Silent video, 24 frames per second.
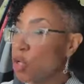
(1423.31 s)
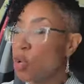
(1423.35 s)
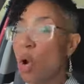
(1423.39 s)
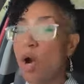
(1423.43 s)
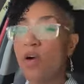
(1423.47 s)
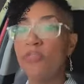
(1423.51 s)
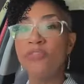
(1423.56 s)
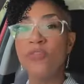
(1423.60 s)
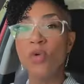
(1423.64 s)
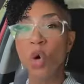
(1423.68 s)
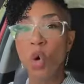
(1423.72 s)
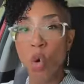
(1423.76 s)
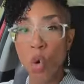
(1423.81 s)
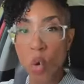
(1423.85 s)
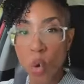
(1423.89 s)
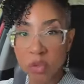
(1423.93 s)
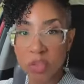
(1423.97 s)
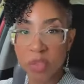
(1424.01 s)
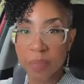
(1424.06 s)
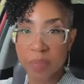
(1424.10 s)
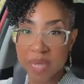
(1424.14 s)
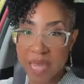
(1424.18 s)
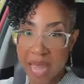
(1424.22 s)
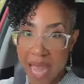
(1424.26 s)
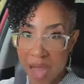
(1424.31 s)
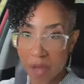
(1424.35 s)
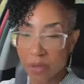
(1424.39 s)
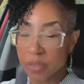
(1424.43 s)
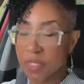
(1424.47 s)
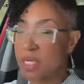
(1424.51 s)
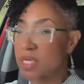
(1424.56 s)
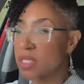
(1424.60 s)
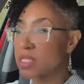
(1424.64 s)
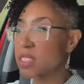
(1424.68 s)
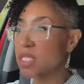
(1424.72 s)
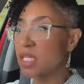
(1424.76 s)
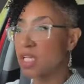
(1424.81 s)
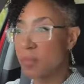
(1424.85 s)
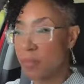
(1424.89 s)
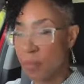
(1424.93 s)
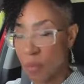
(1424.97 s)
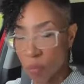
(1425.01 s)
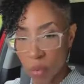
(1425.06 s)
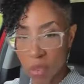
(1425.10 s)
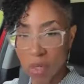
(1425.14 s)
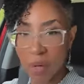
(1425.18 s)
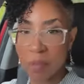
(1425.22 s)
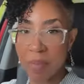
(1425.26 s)
You a fool to be out here
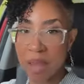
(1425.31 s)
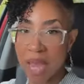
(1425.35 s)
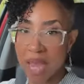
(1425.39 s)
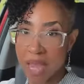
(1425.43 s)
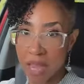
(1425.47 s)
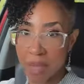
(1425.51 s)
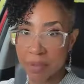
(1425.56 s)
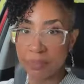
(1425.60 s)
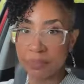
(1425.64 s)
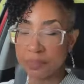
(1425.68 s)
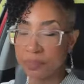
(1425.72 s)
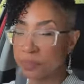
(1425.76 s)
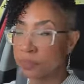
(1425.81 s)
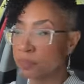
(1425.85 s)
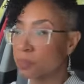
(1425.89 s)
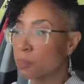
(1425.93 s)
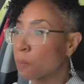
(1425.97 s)
sleeping with a man